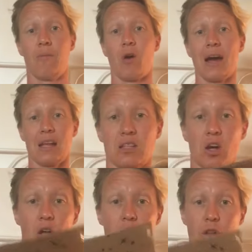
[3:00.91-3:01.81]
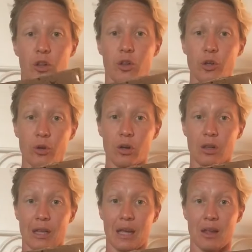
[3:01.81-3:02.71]
why called
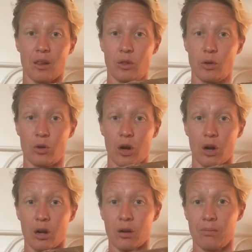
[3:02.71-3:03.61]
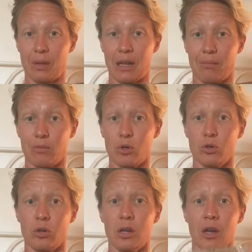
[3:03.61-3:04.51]
Lunarly, lunar meaning
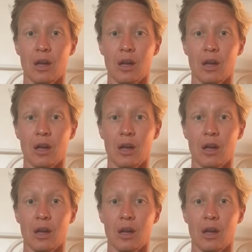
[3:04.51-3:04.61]
moon,